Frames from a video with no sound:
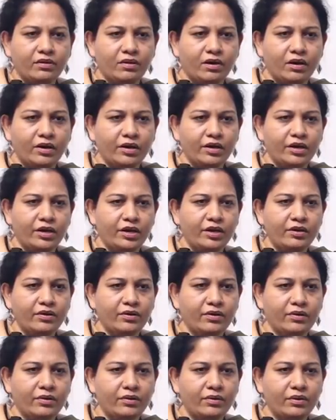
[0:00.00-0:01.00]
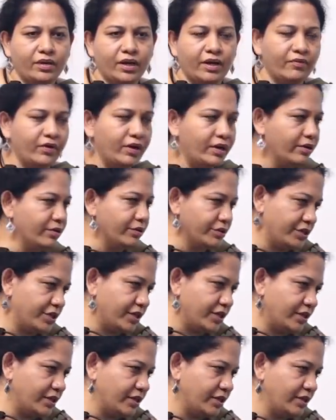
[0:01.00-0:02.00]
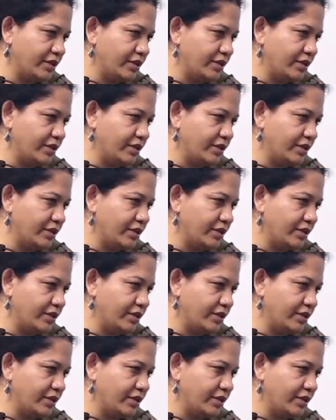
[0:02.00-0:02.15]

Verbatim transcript: called neo-evolution.